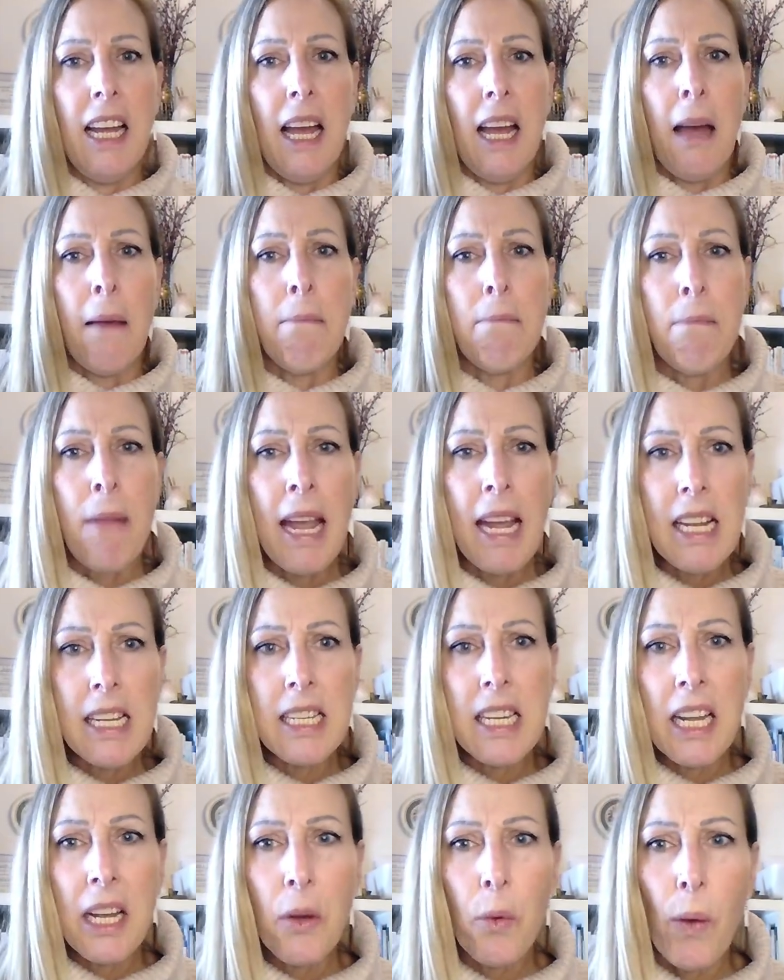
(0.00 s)

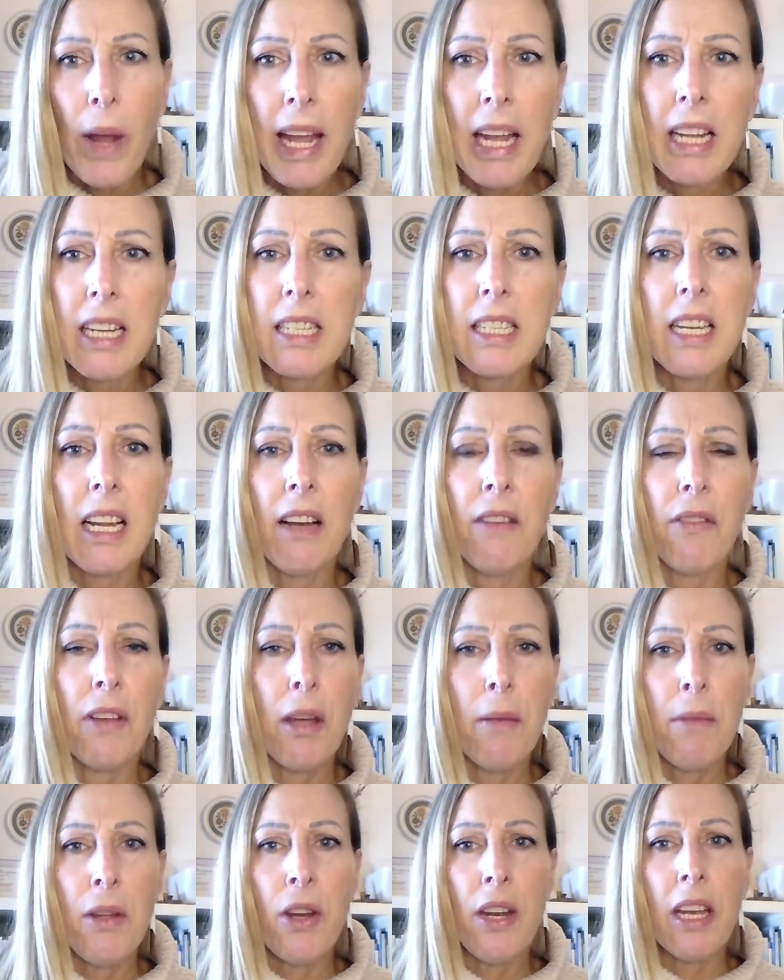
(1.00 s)
amazing ways of
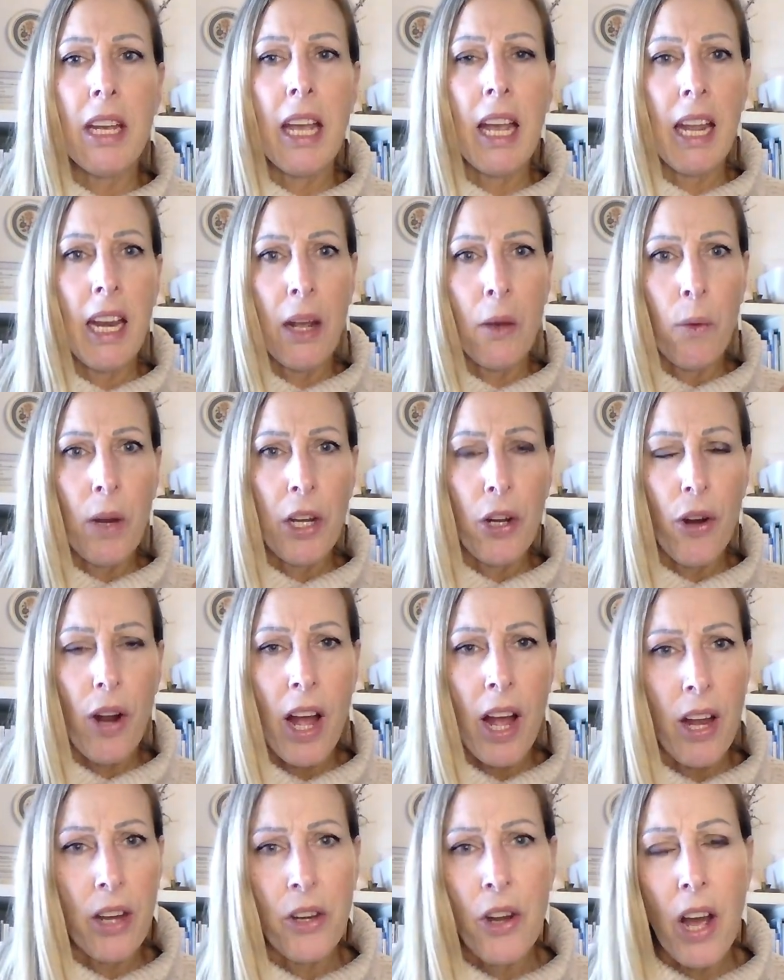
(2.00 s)
communicating when you're
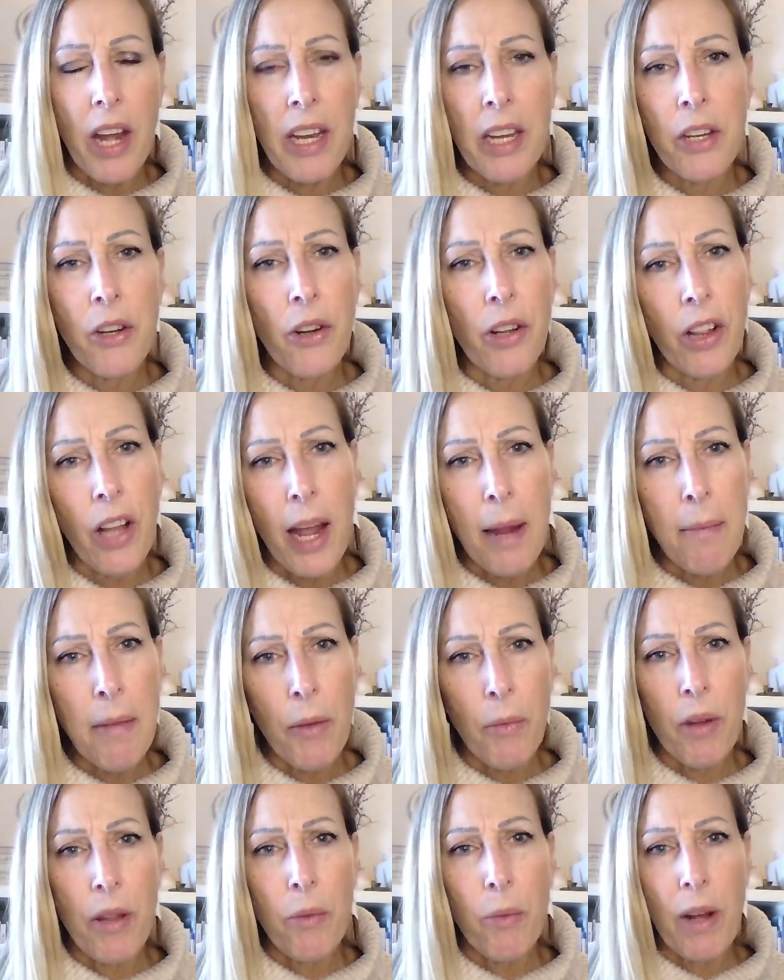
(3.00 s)
not in your
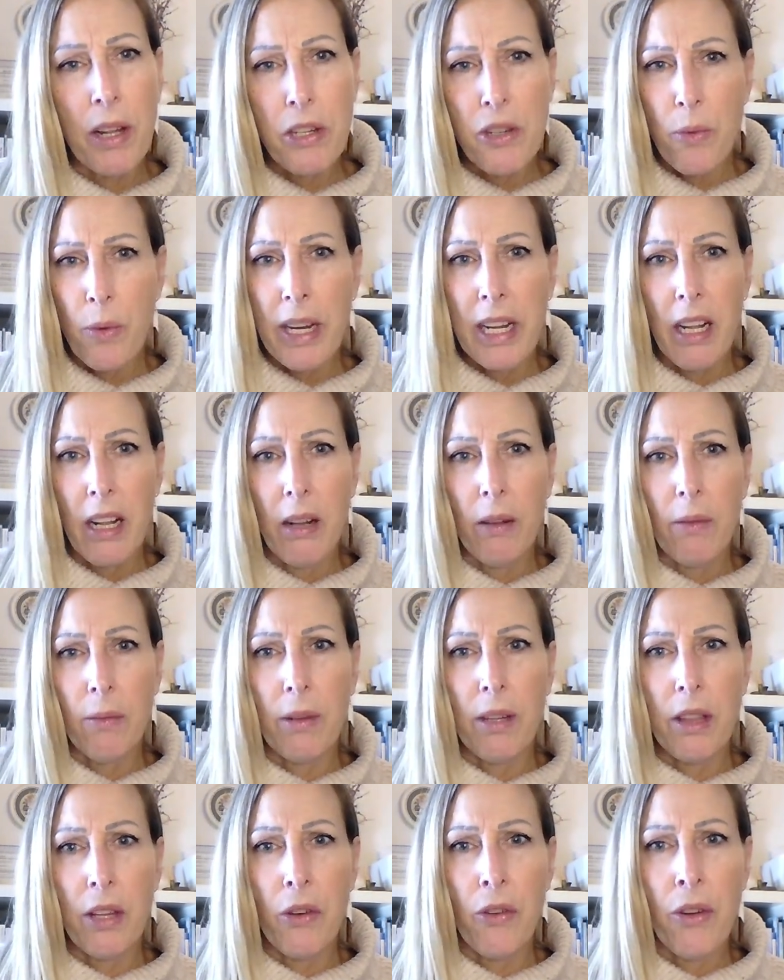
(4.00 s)
alignment with what's real,
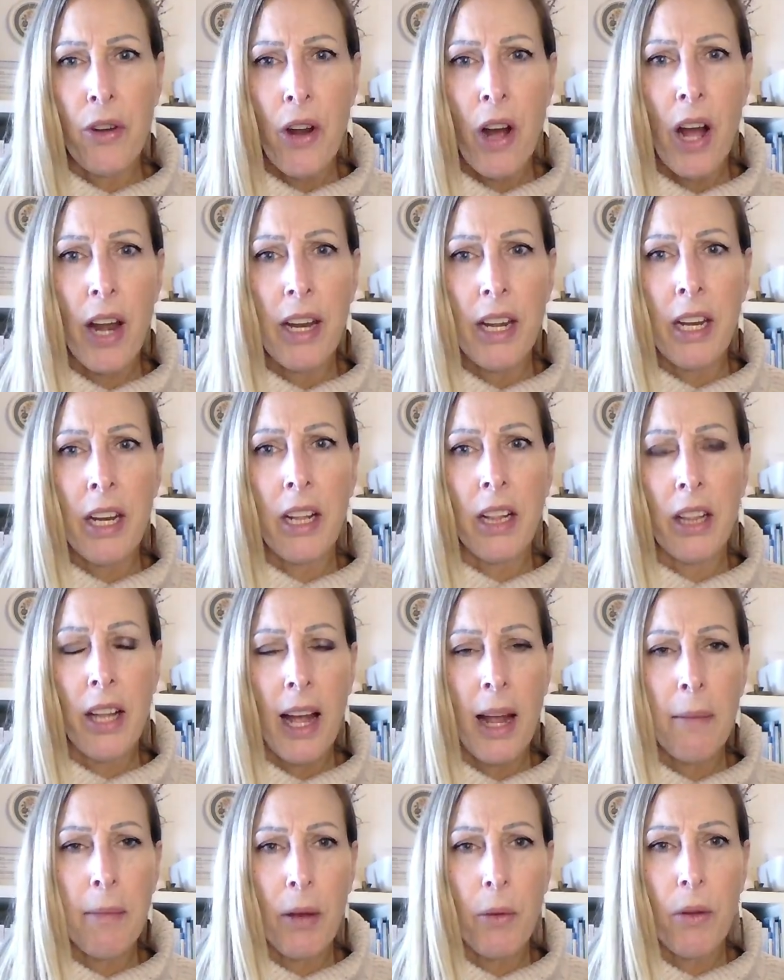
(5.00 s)
with you're not in
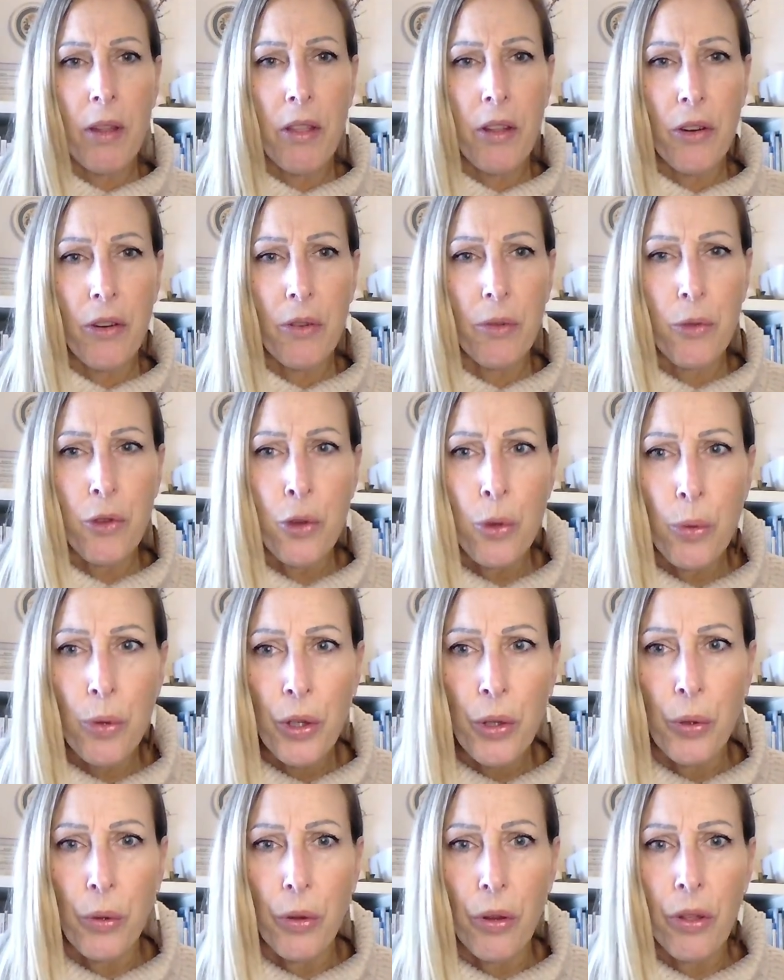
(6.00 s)
alignment with your
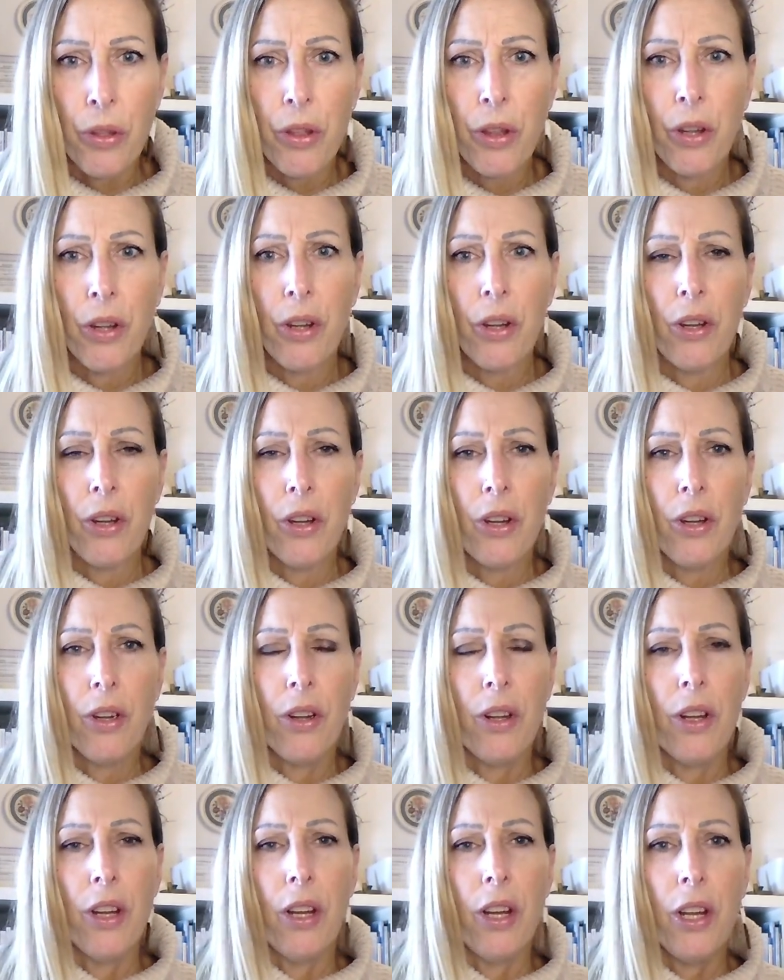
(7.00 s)
truth.
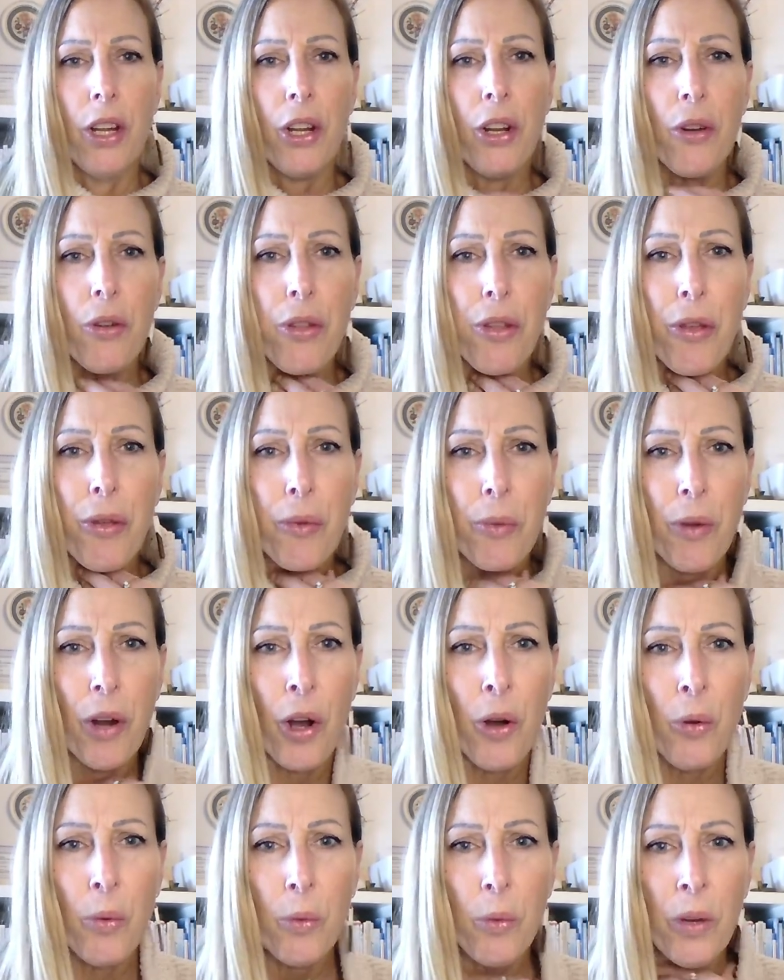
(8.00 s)
Your
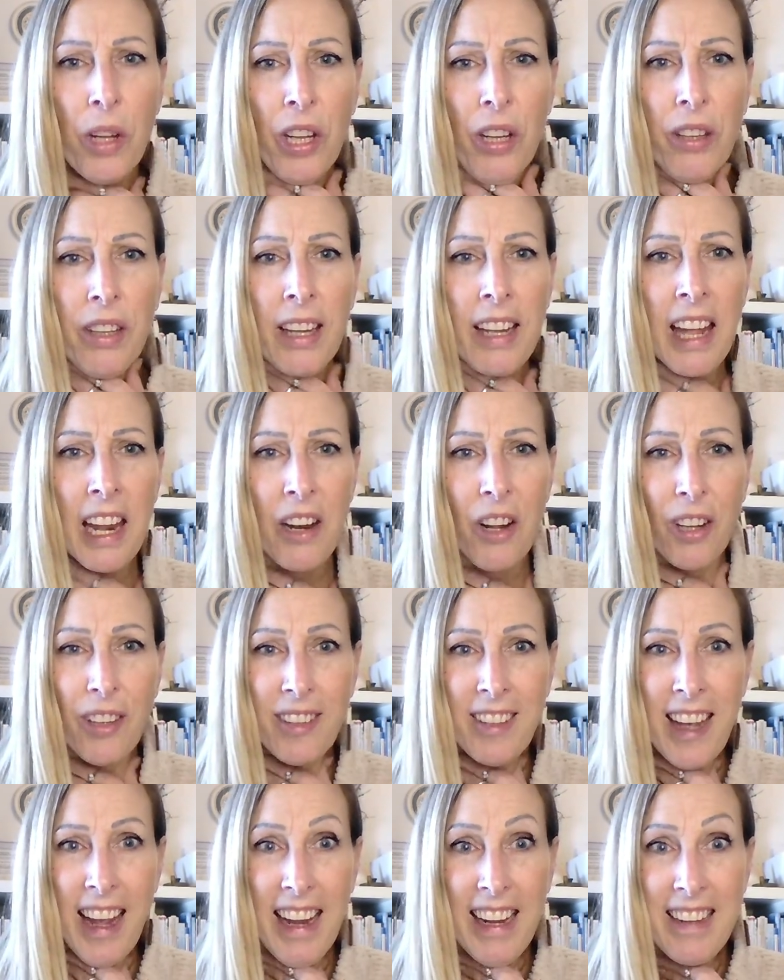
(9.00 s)
throat will get all
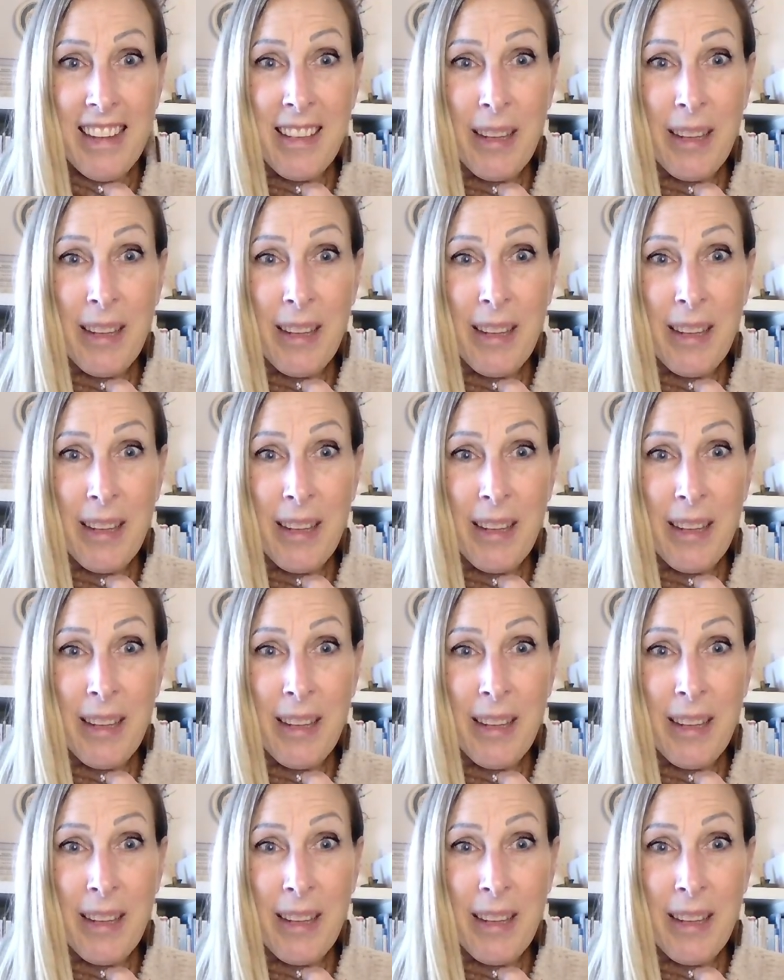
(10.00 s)
tight.